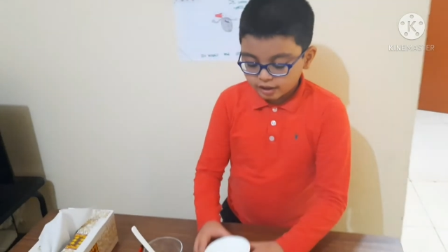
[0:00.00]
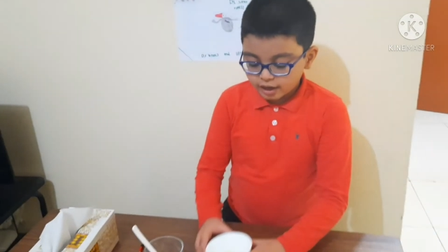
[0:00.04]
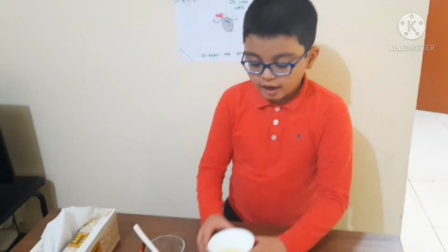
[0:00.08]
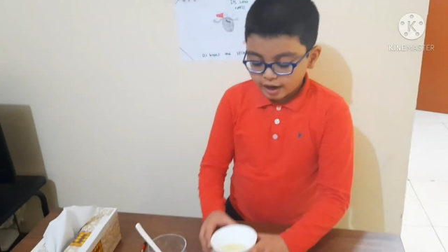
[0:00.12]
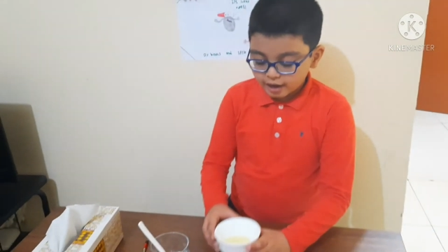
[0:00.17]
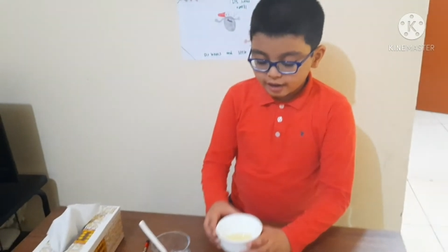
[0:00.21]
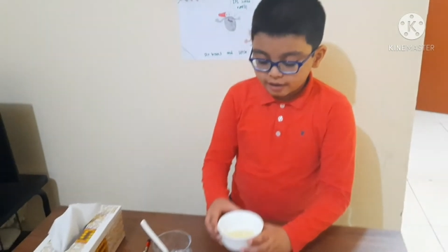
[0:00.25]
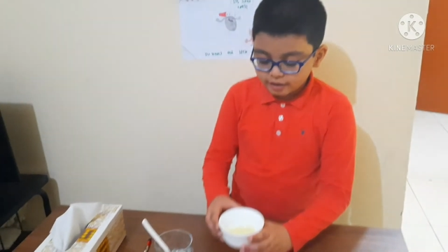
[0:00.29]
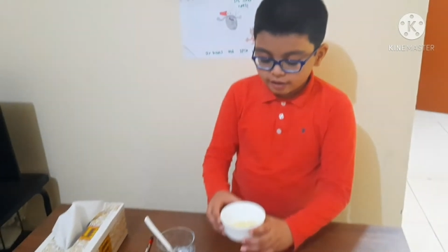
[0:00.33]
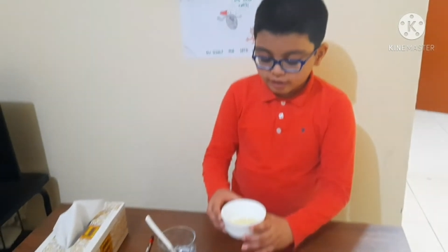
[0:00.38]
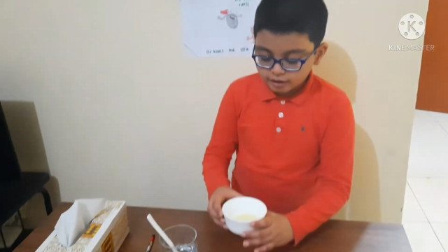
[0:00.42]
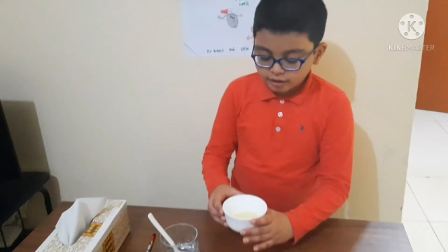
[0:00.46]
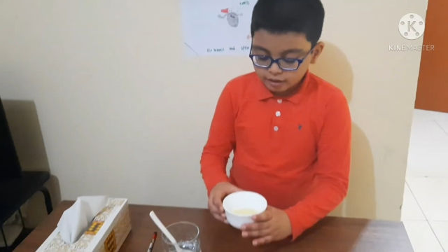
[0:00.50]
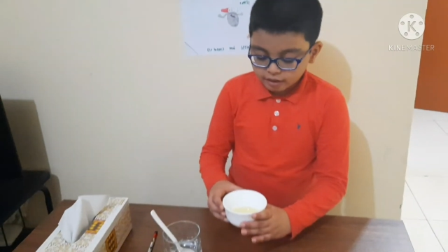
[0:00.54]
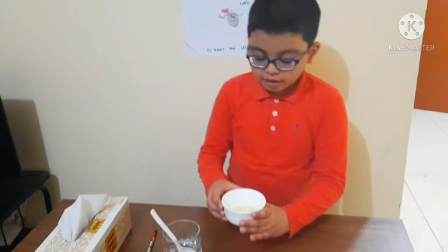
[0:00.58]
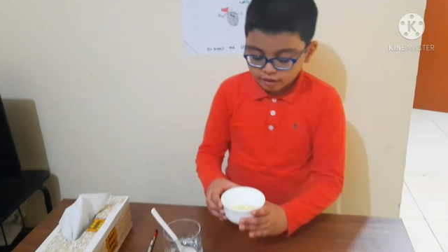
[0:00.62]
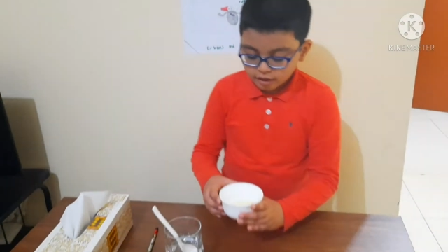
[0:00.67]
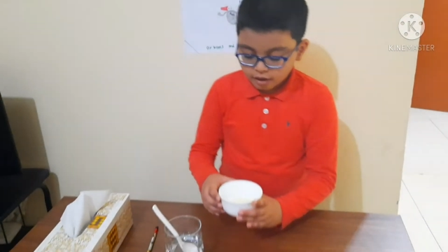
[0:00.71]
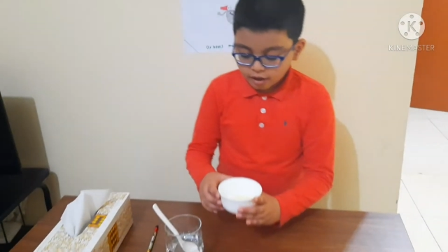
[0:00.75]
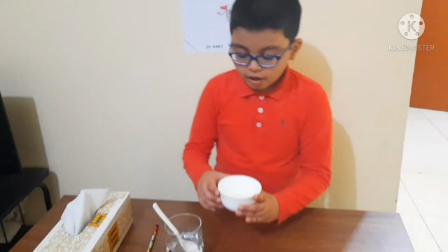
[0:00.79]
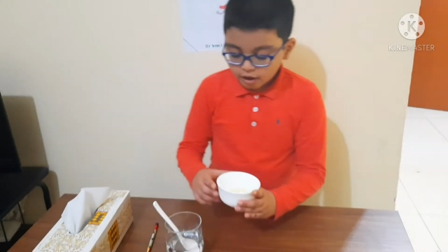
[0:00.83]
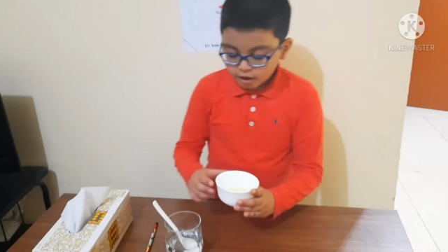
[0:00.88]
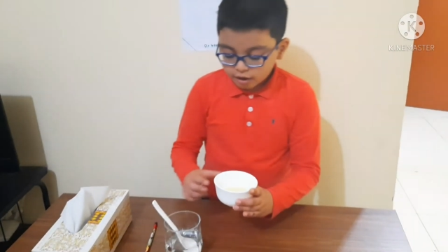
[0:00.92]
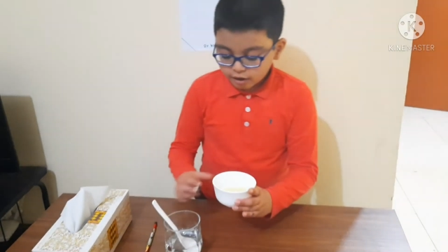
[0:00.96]
add this
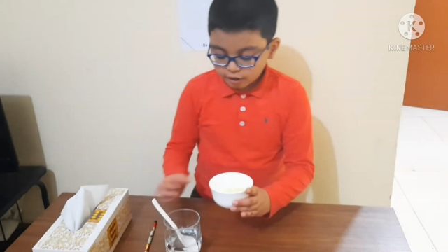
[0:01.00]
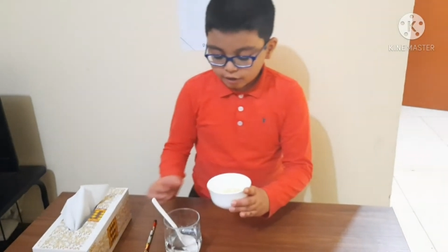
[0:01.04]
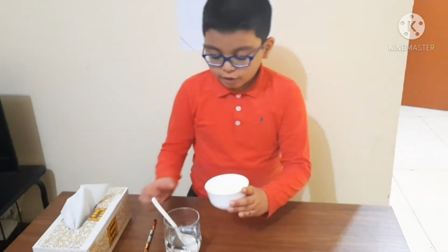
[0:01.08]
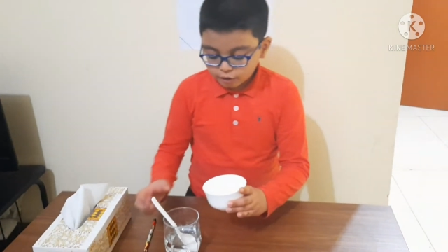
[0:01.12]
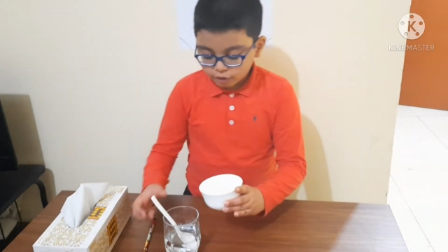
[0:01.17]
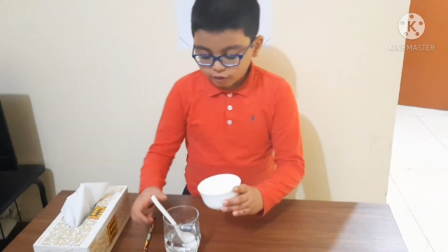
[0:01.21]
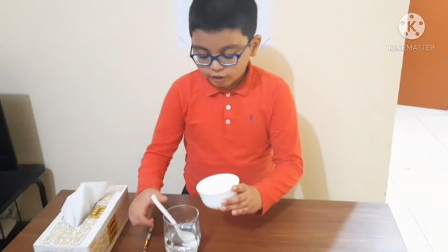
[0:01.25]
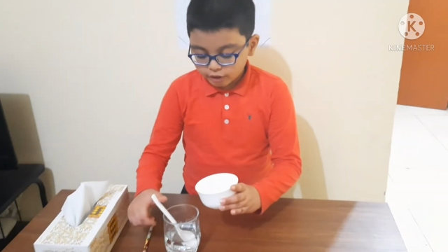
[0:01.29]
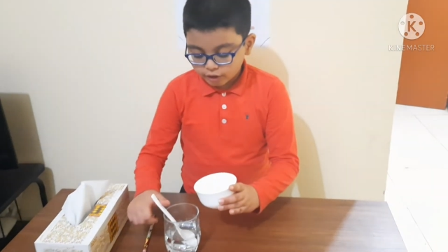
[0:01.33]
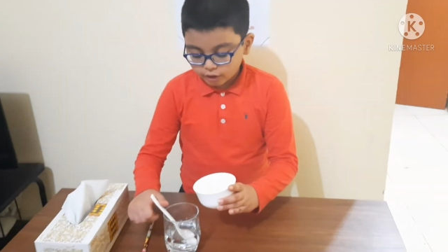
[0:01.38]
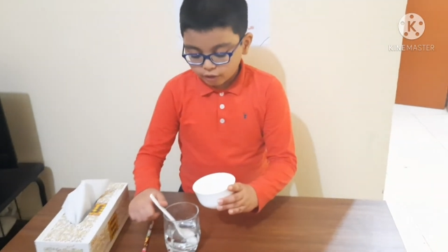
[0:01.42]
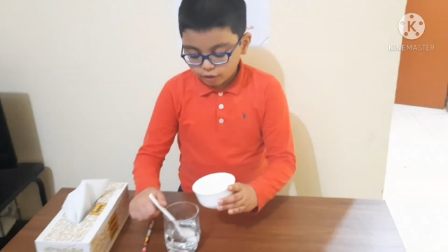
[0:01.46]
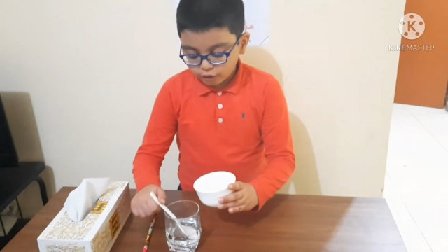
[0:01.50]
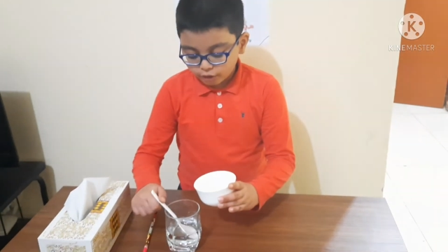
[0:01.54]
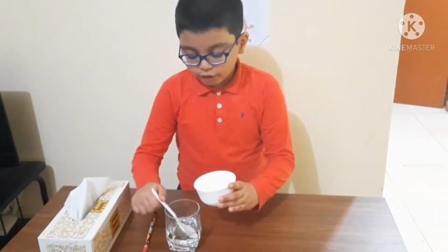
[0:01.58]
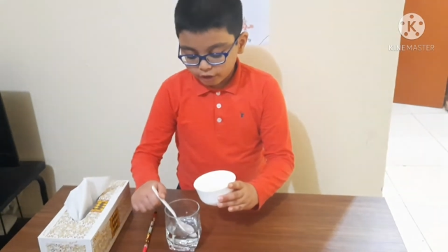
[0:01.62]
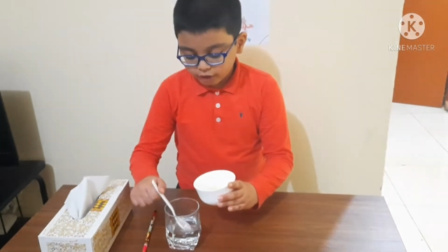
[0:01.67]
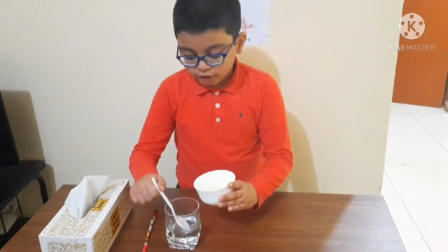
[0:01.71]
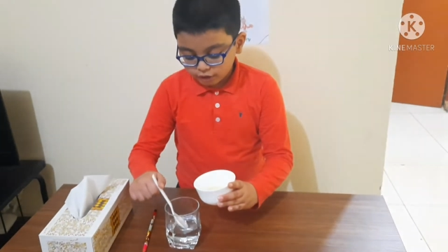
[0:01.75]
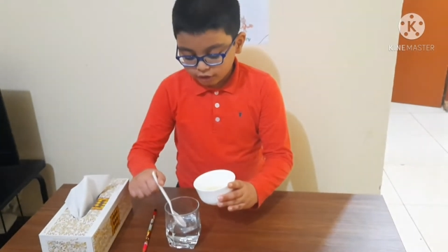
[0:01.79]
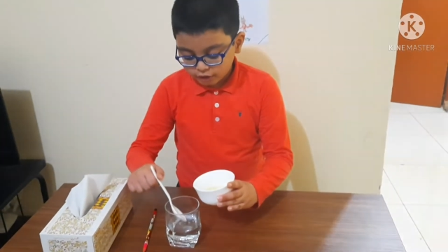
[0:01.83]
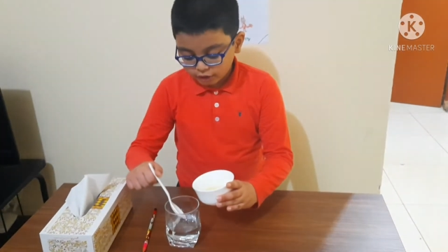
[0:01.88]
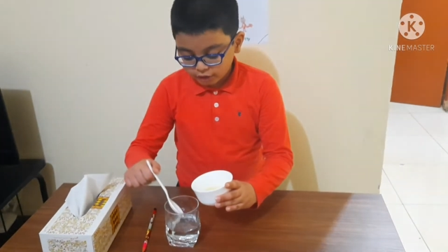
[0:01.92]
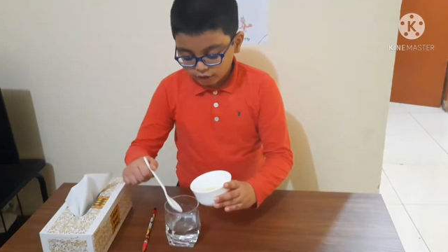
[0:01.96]
cooking
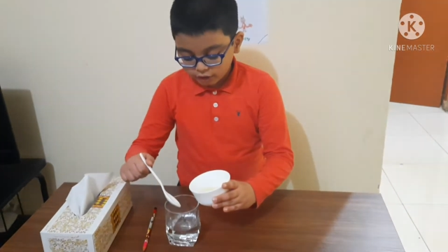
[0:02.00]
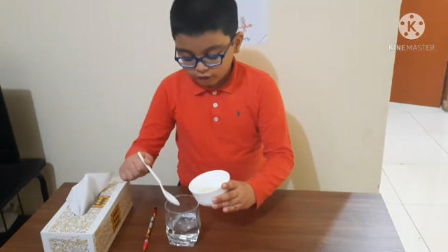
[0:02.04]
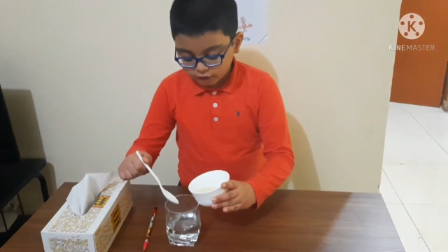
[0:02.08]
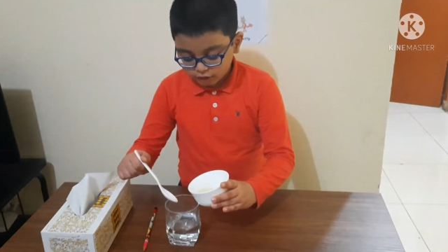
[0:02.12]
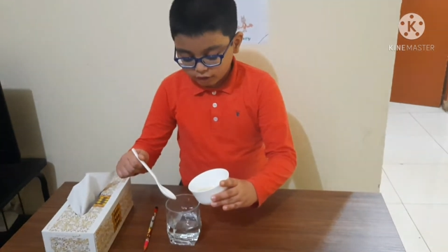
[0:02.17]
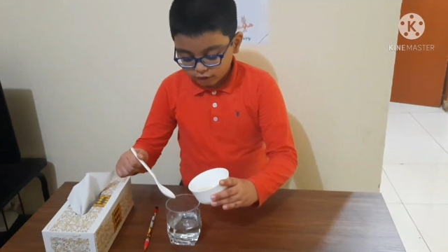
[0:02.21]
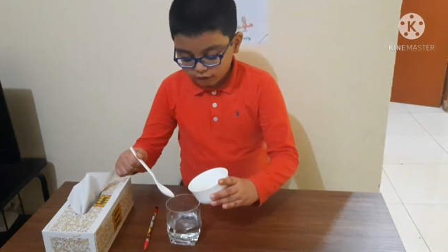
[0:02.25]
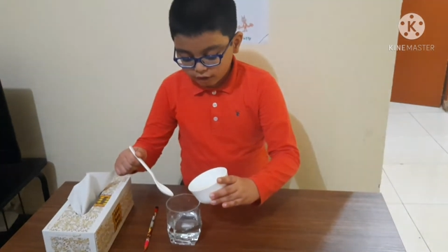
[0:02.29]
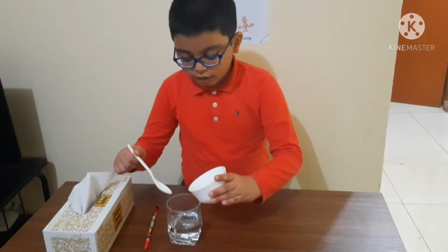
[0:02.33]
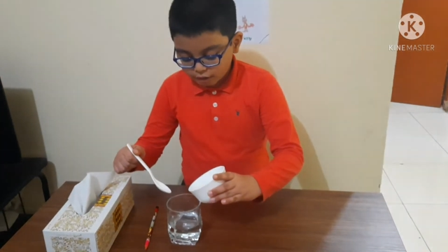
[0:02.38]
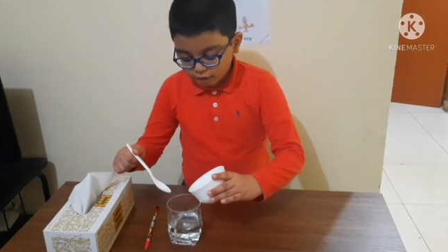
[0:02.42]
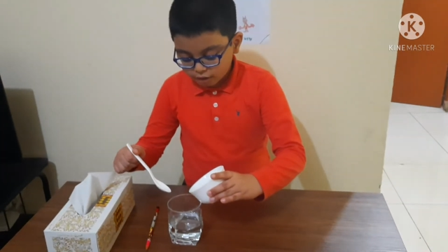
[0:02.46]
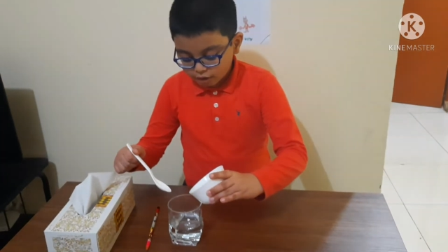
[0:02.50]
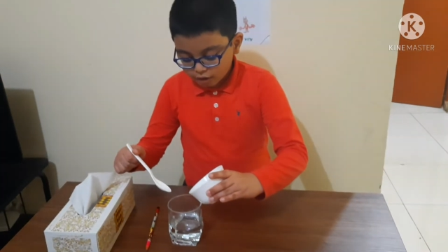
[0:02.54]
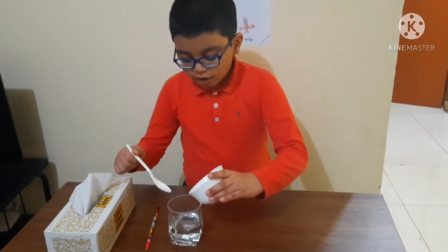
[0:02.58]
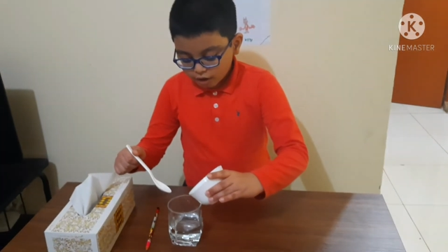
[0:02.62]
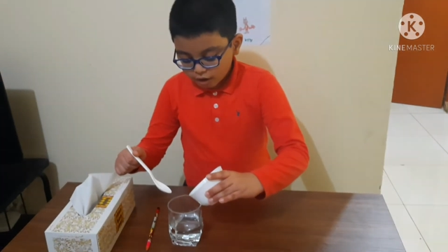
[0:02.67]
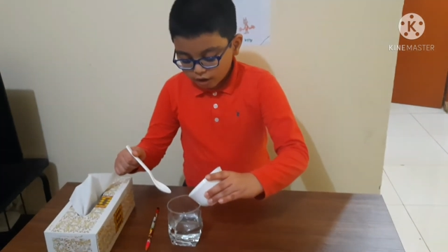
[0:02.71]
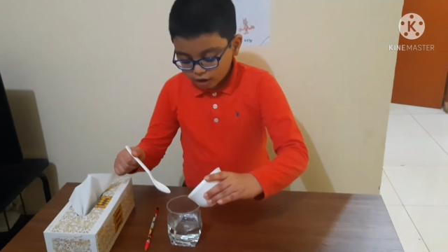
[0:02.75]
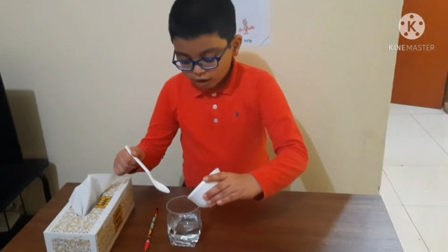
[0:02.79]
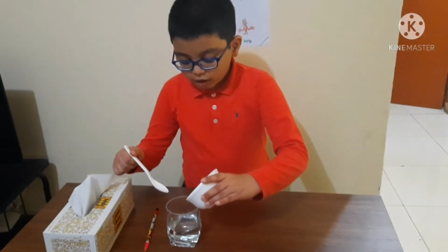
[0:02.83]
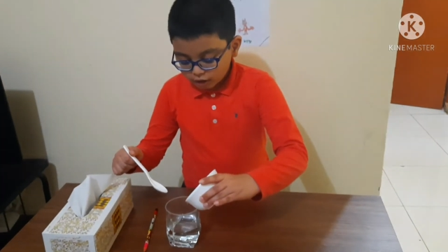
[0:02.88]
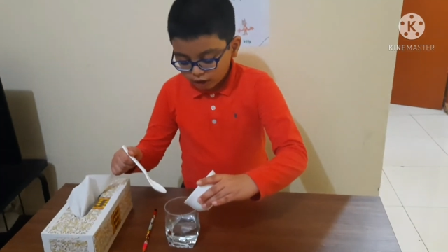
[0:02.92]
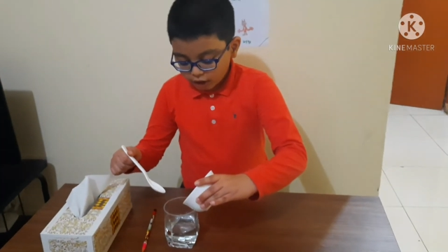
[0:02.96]
oil in this
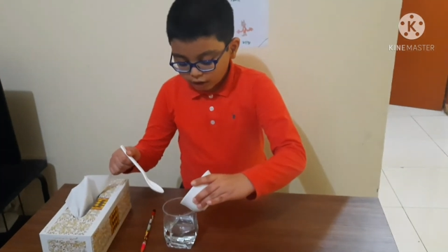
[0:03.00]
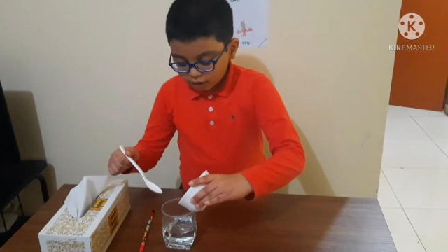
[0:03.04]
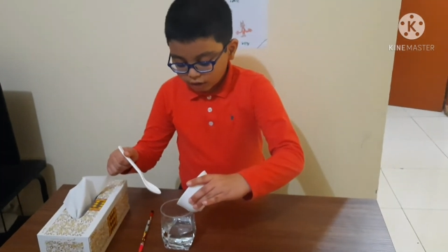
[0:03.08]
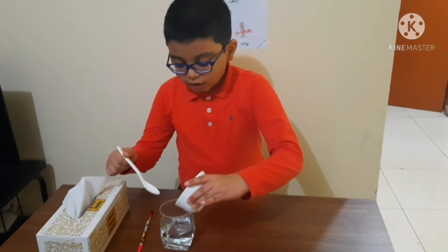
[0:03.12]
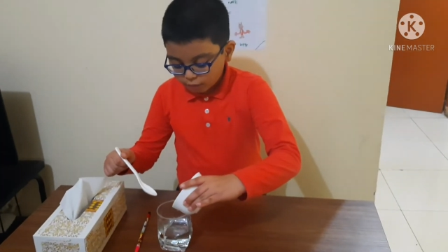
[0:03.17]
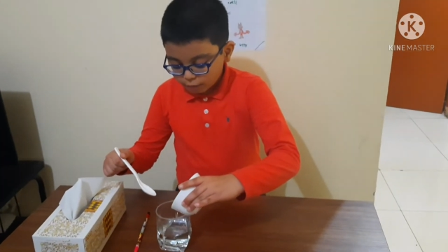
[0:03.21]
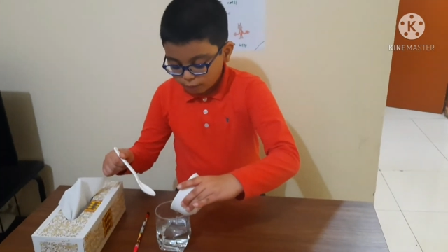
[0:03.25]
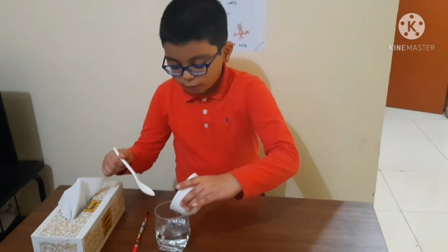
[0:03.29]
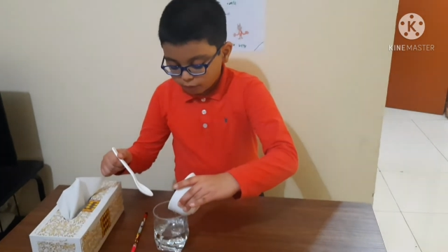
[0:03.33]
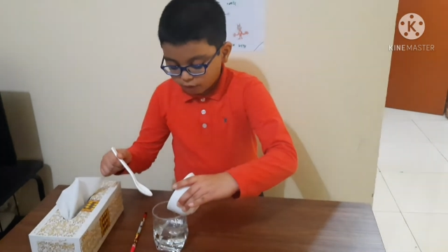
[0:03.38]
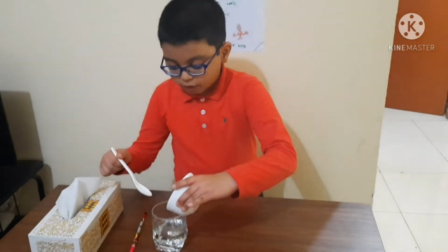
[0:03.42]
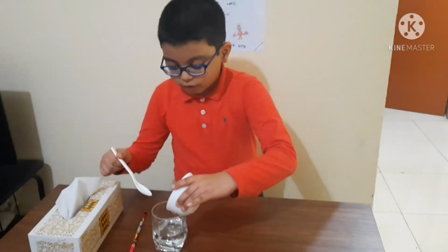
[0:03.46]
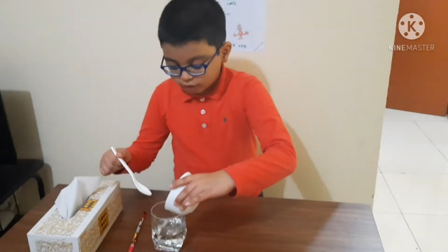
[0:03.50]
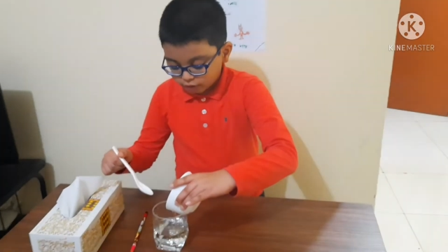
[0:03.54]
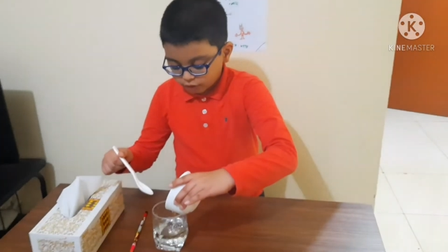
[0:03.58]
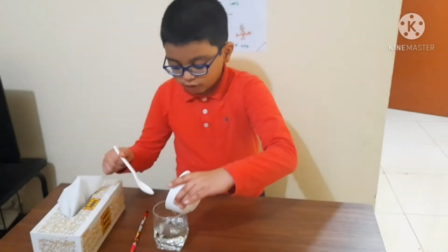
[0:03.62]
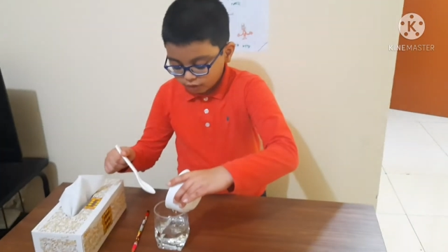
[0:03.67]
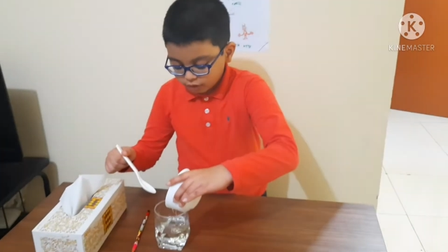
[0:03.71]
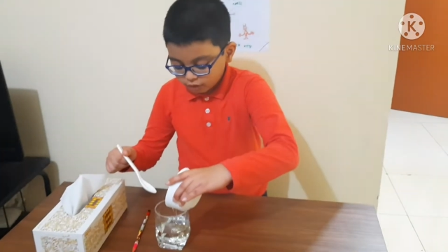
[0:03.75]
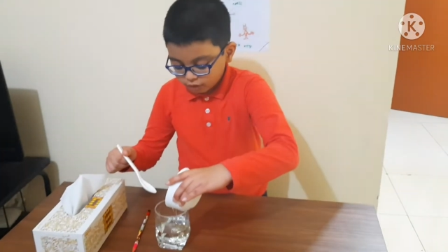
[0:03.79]
glass of water.